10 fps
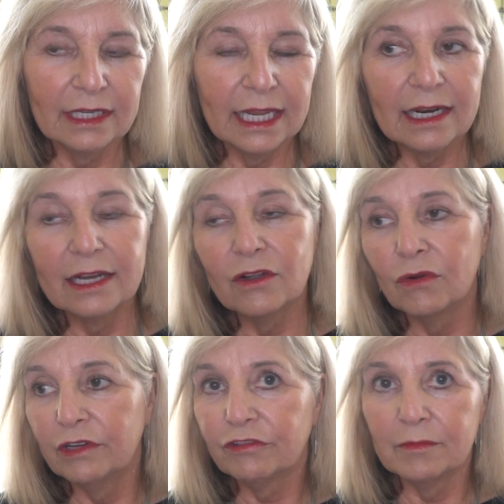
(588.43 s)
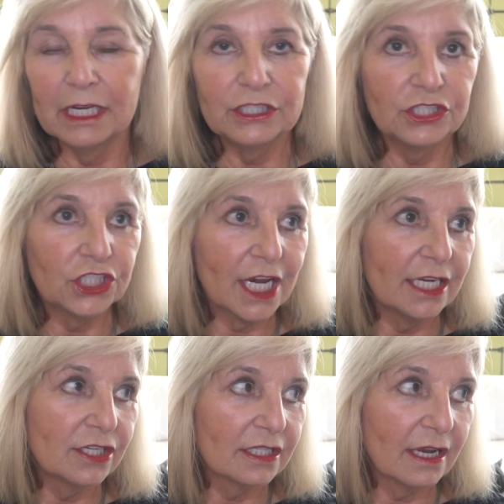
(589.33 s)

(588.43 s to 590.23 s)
and I know information changes